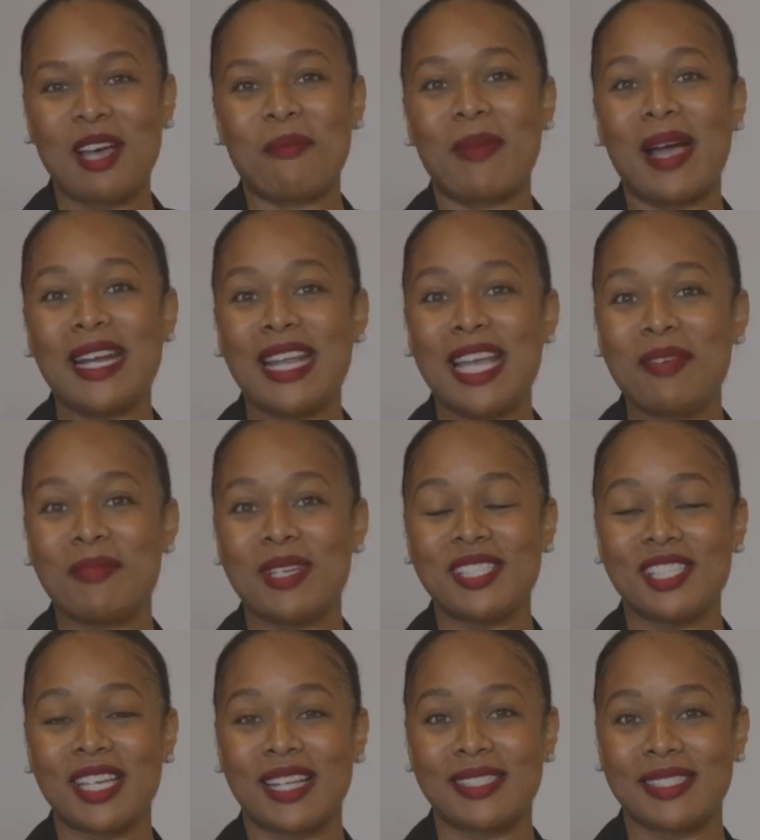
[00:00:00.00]
My name
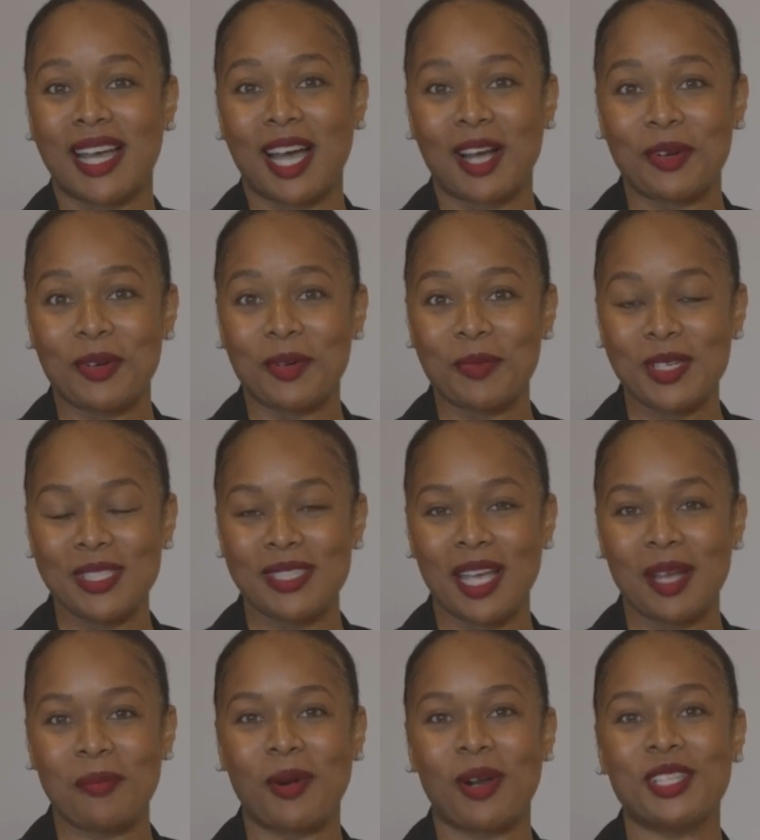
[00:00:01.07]
is Chansa
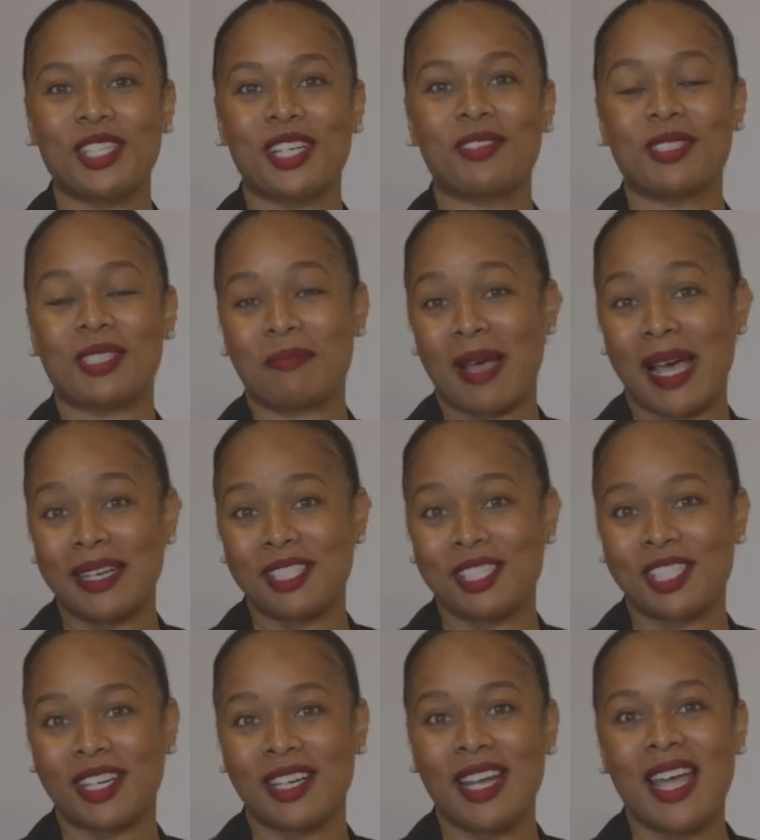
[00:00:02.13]
Ahrunmwunde, Project
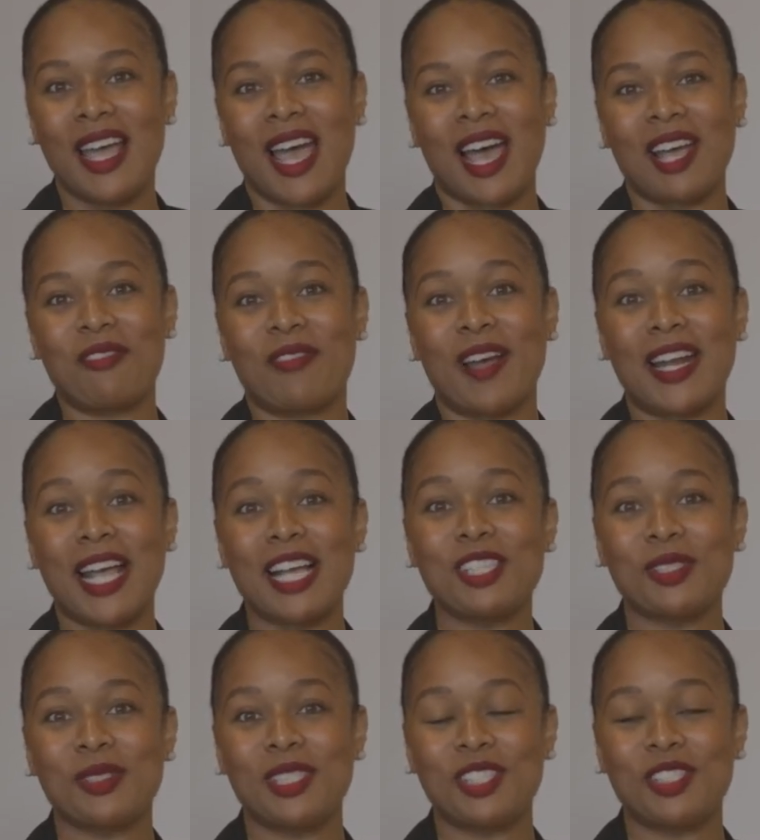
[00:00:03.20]
Manager and
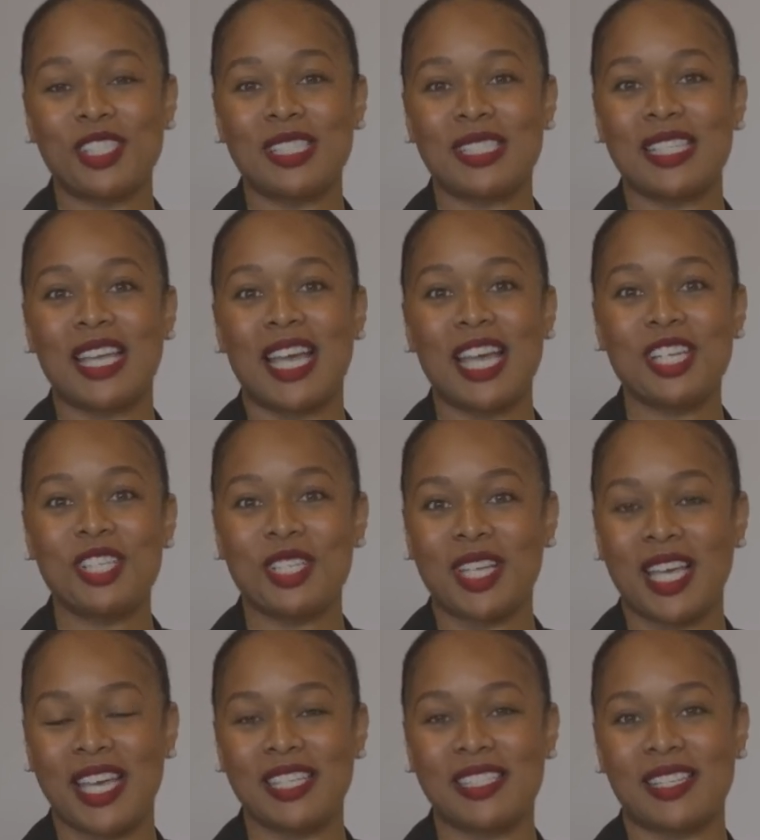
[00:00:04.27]
Financial Literacy
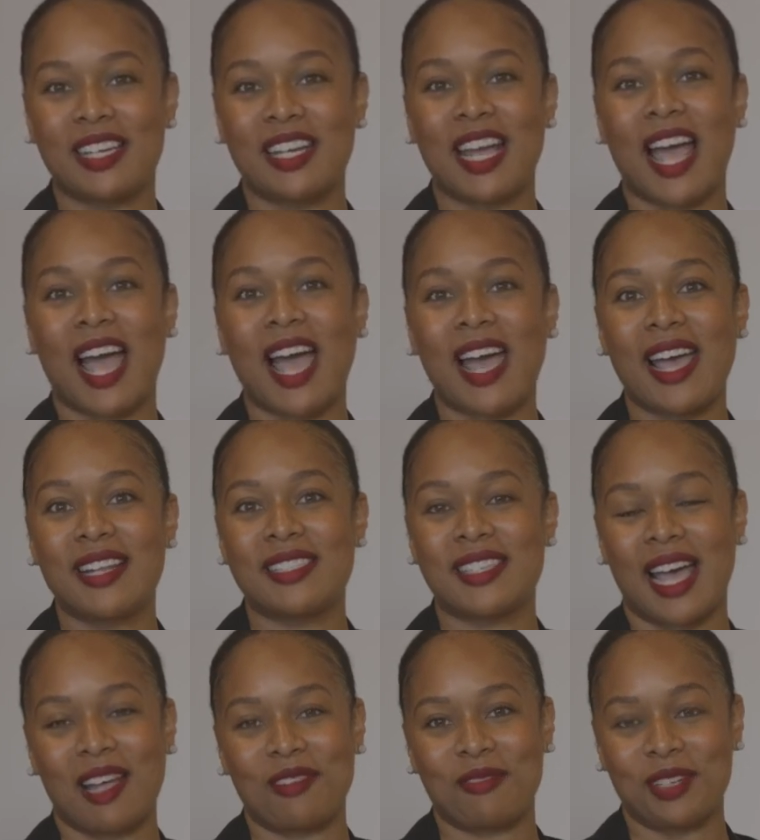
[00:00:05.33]
Educator and
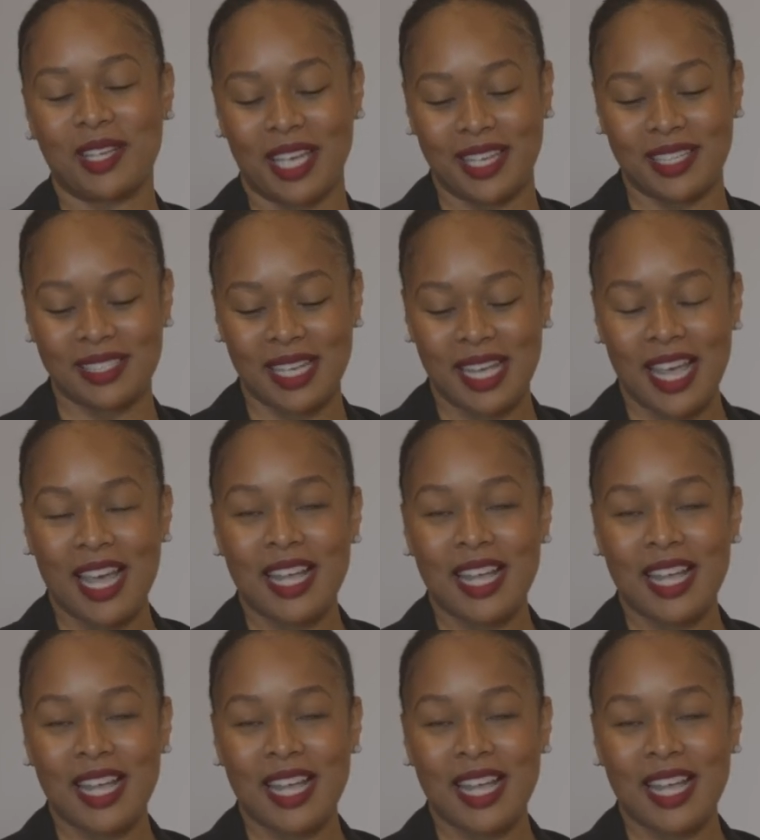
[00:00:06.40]
Advocate.